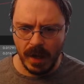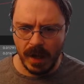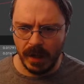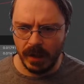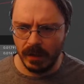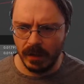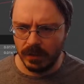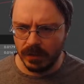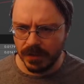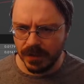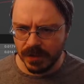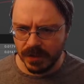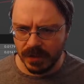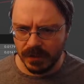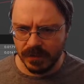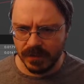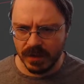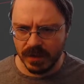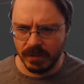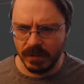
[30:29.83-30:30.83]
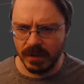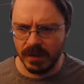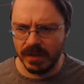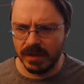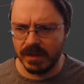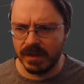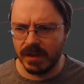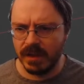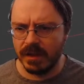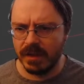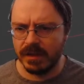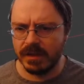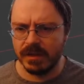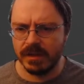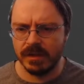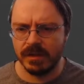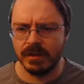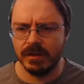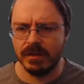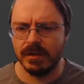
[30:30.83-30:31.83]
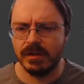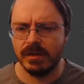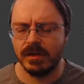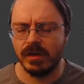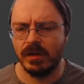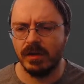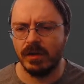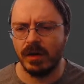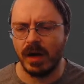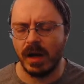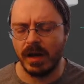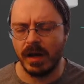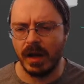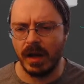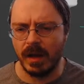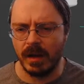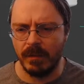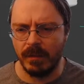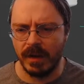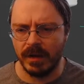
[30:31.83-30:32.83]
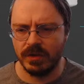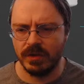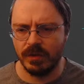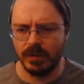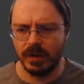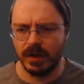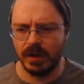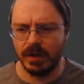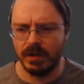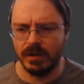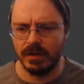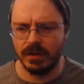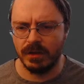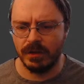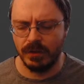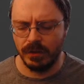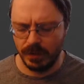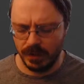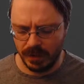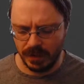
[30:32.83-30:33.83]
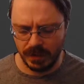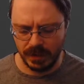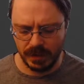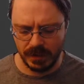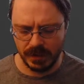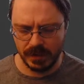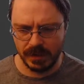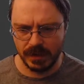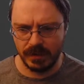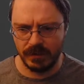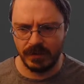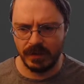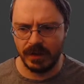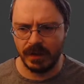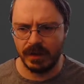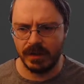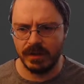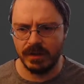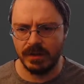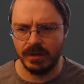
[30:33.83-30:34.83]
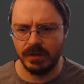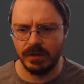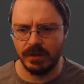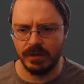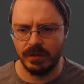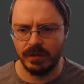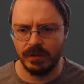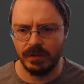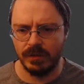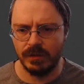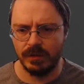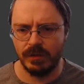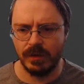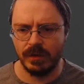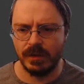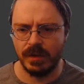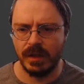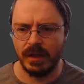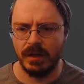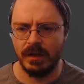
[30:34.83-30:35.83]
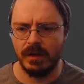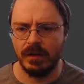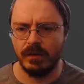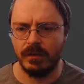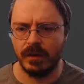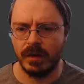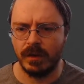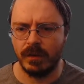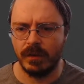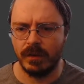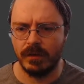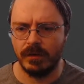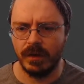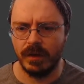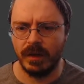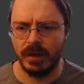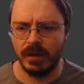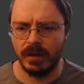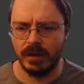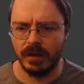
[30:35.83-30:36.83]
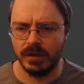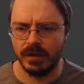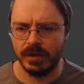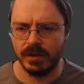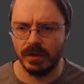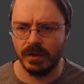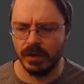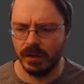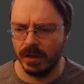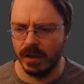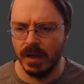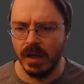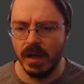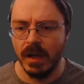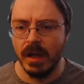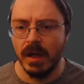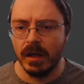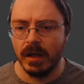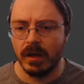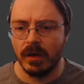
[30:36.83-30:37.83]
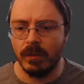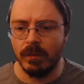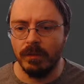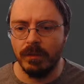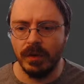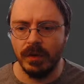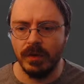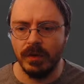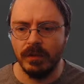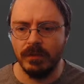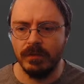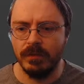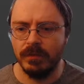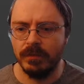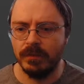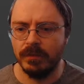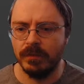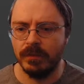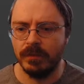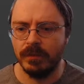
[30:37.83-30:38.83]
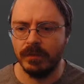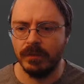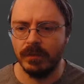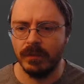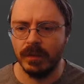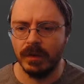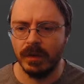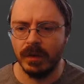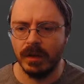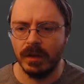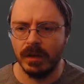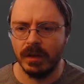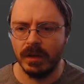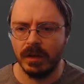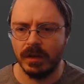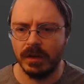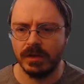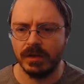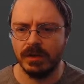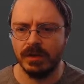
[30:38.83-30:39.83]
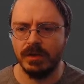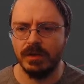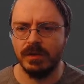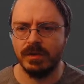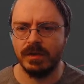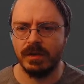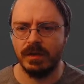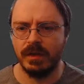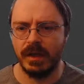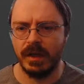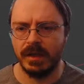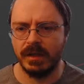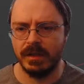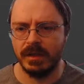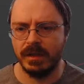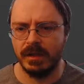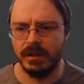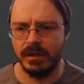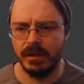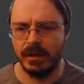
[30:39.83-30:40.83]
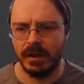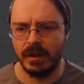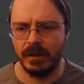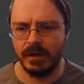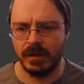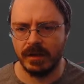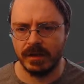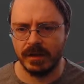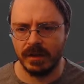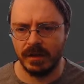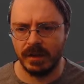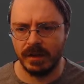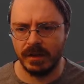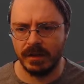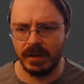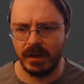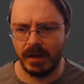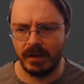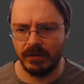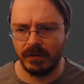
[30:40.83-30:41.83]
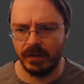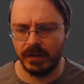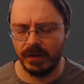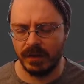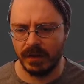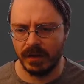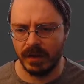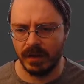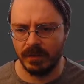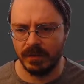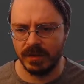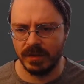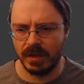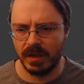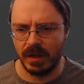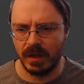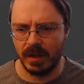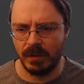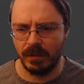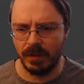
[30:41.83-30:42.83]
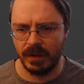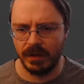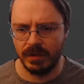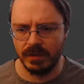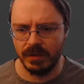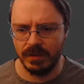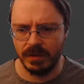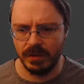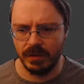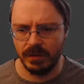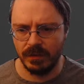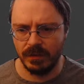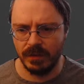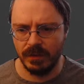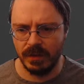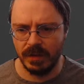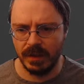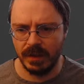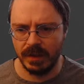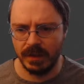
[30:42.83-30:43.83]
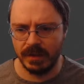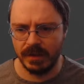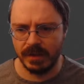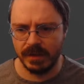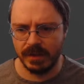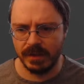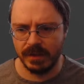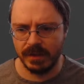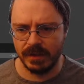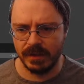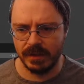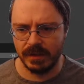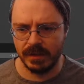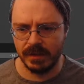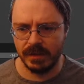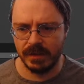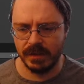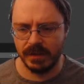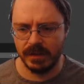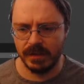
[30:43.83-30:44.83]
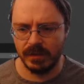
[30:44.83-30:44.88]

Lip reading: angles of some of these guys. So I imagine what I could do is if I do rotate around 3D cursor, I can do boom, cursor to selected, and then select everything up top and do this.